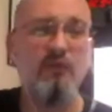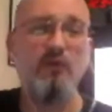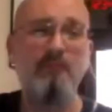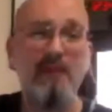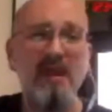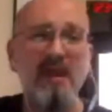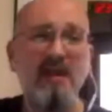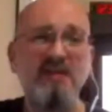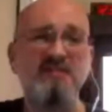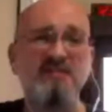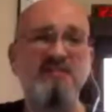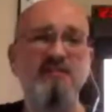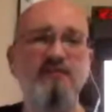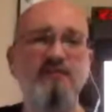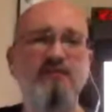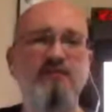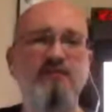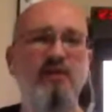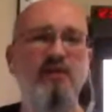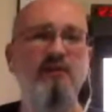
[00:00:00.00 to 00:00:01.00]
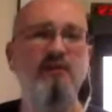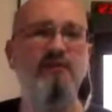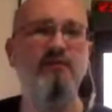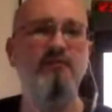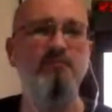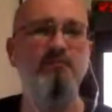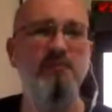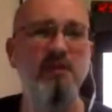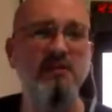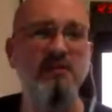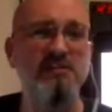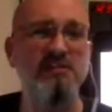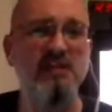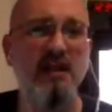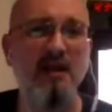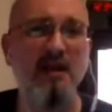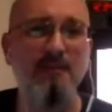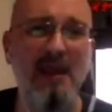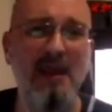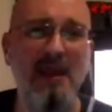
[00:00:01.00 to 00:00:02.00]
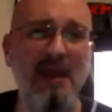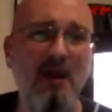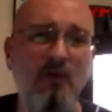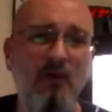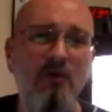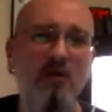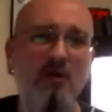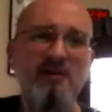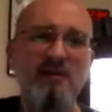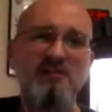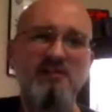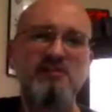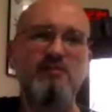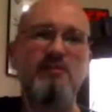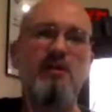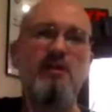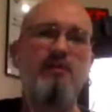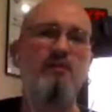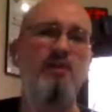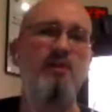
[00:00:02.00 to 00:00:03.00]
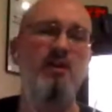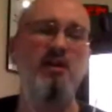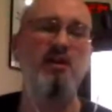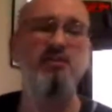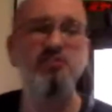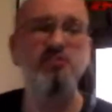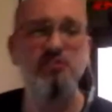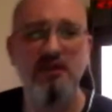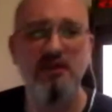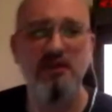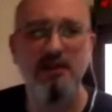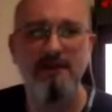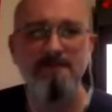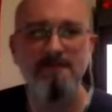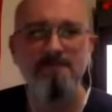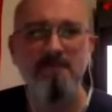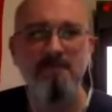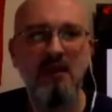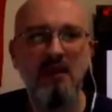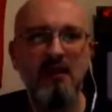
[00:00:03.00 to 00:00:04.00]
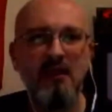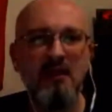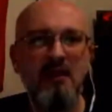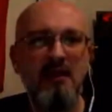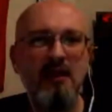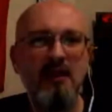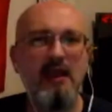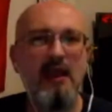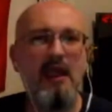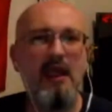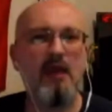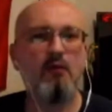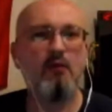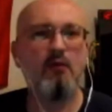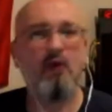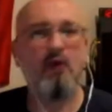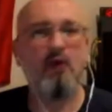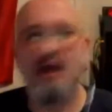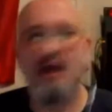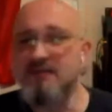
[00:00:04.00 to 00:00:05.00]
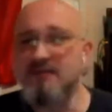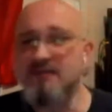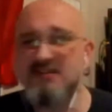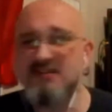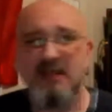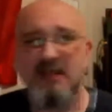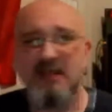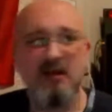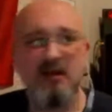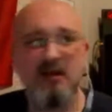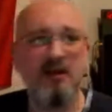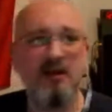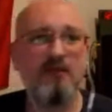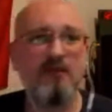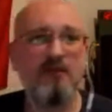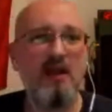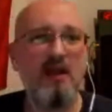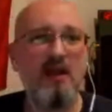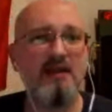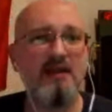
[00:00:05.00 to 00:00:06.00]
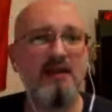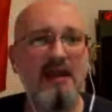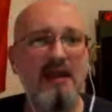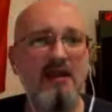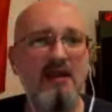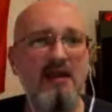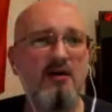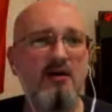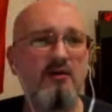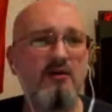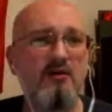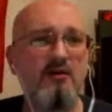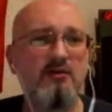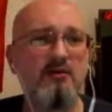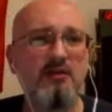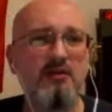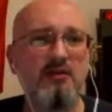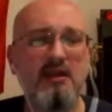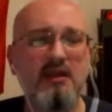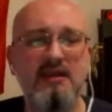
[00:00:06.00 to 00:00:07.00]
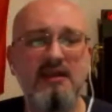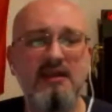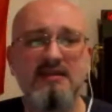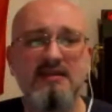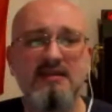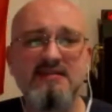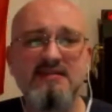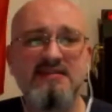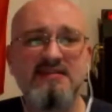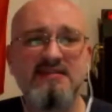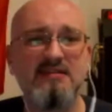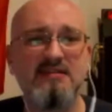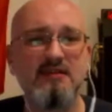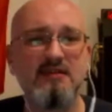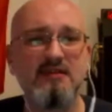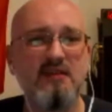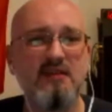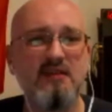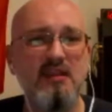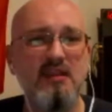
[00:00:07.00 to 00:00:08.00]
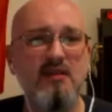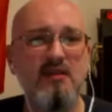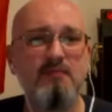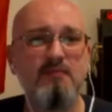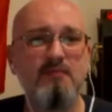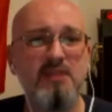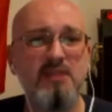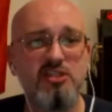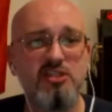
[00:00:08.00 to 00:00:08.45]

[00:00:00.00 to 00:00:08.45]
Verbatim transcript: mass of, of military power into another country and what i'm scared of right now is the mission